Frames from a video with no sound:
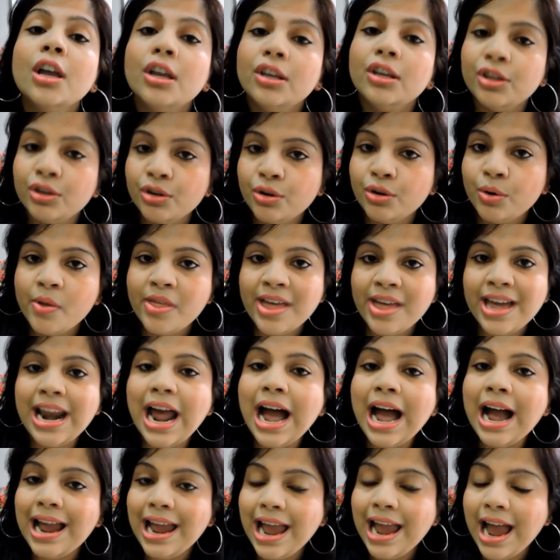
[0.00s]
you know that
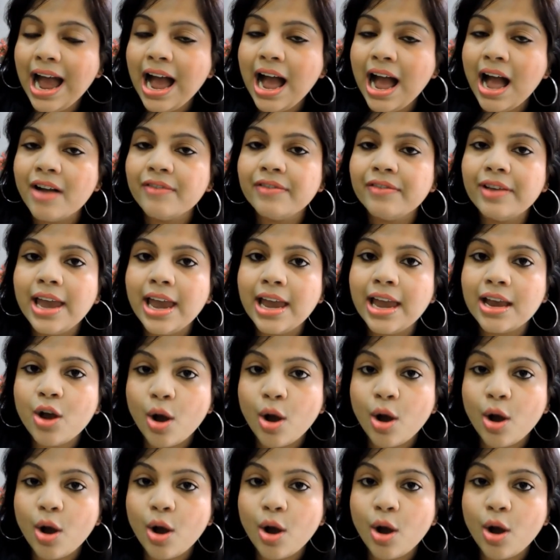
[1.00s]
I have a